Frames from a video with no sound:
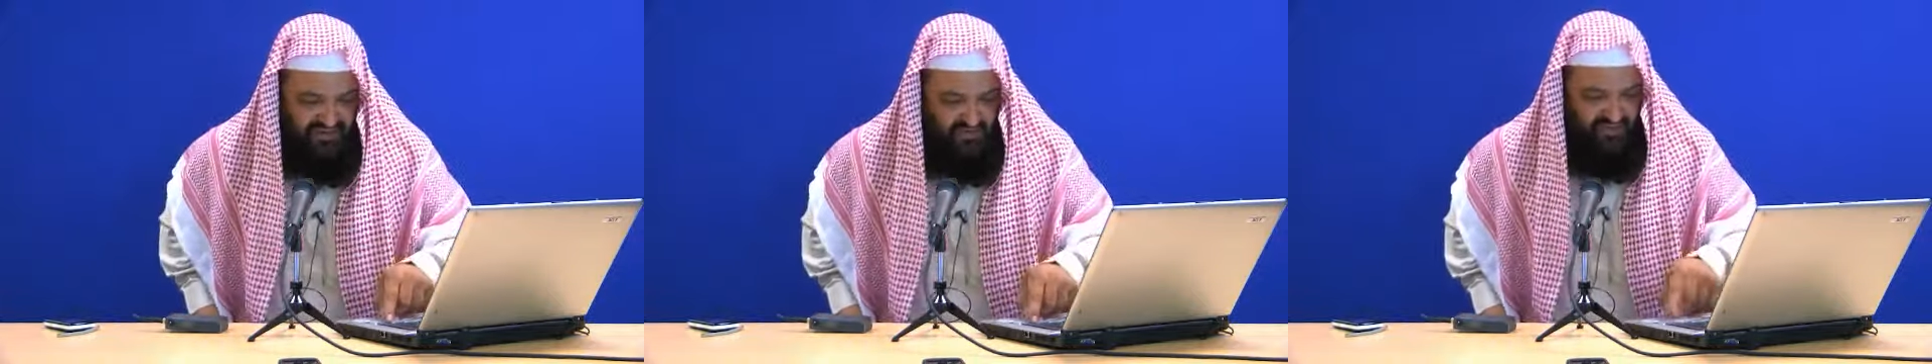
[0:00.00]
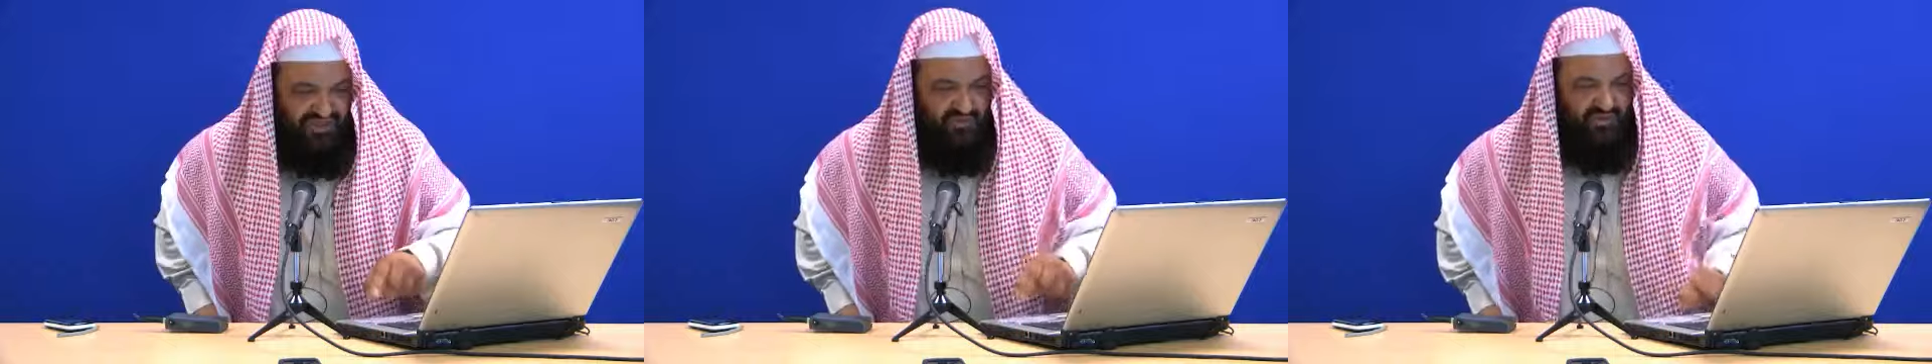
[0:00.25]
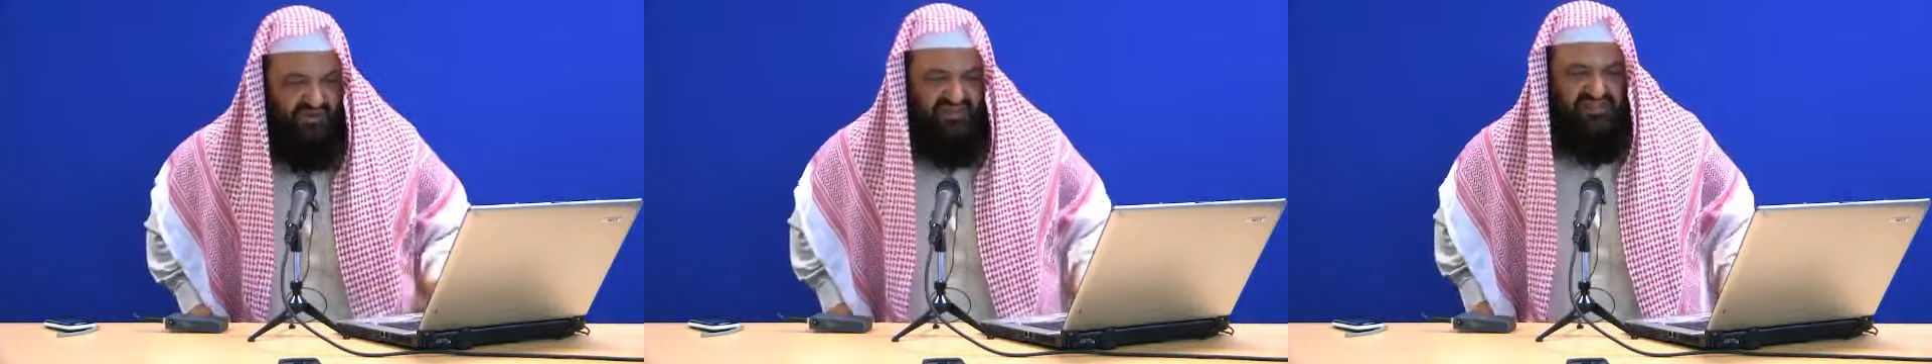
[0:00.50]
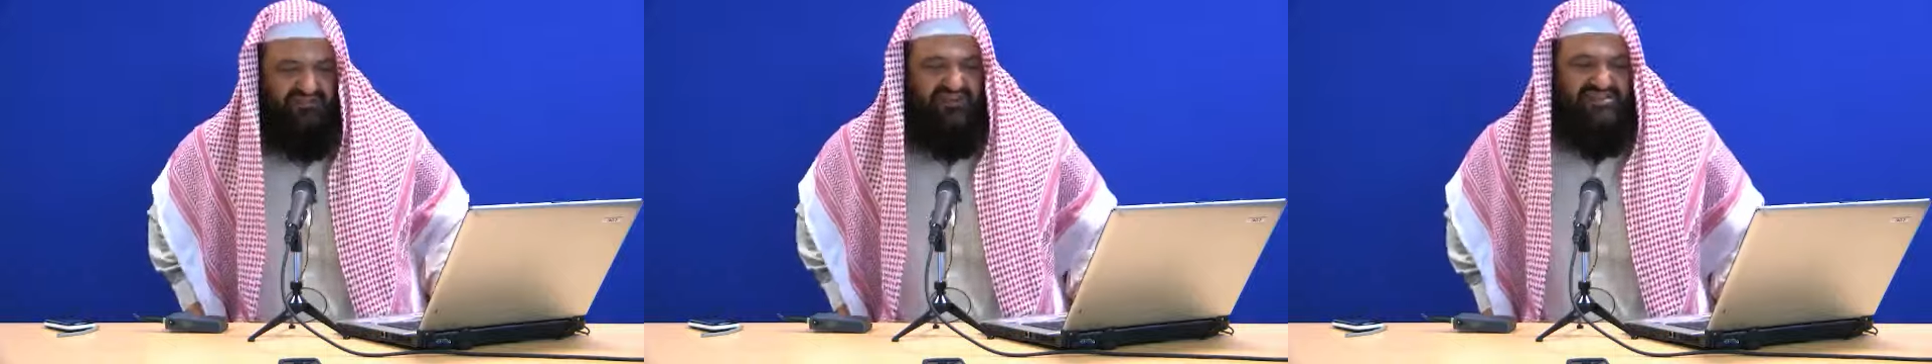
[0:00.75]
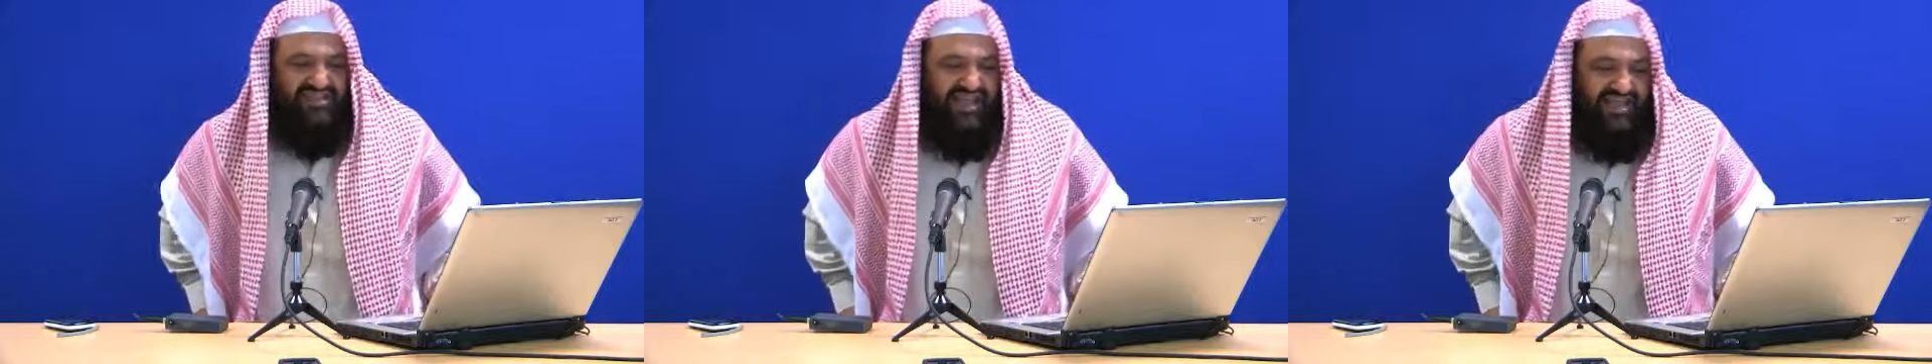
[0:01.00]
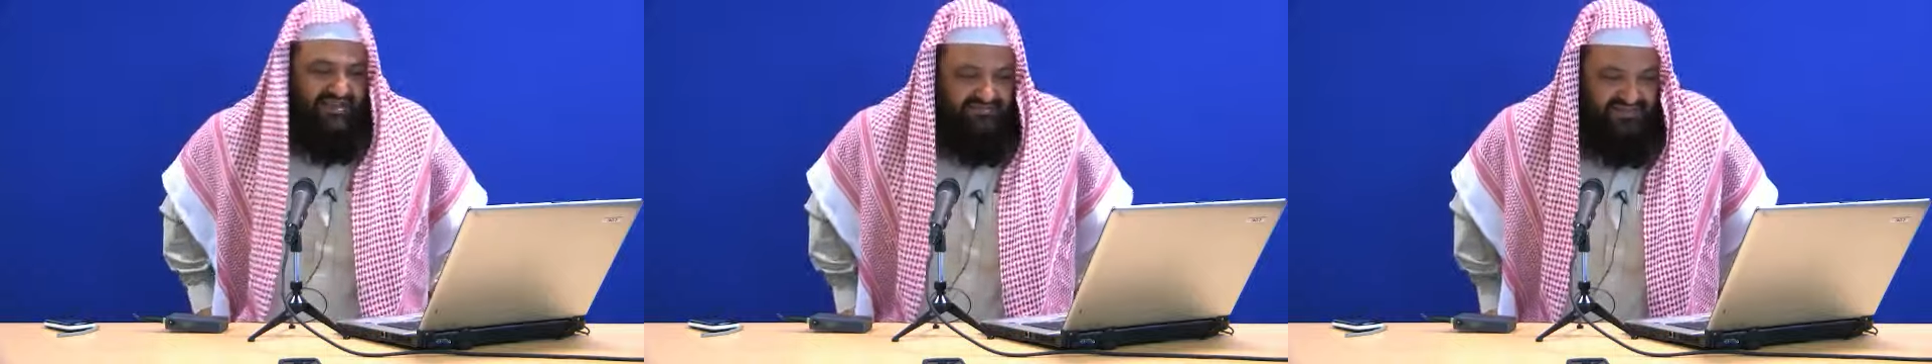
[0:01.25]
with the worst of his
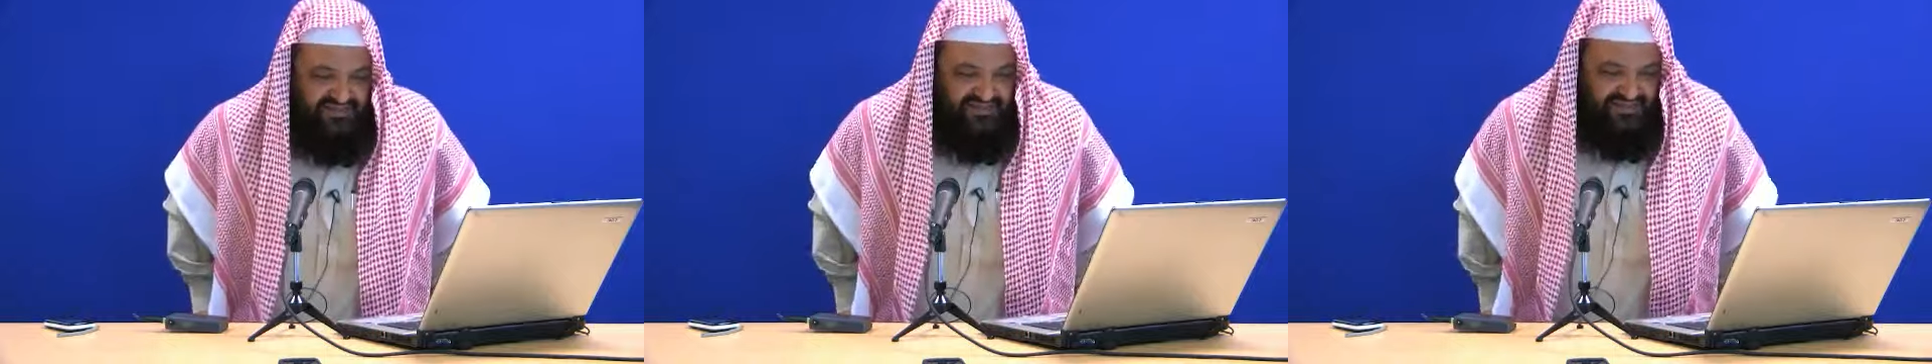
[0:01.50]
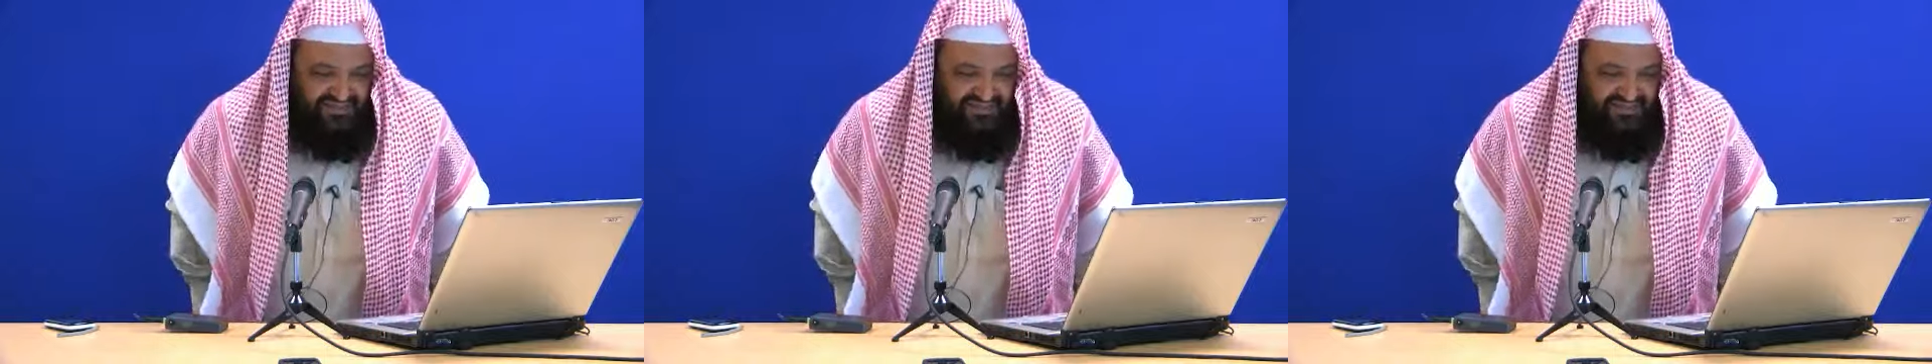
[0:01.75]
names,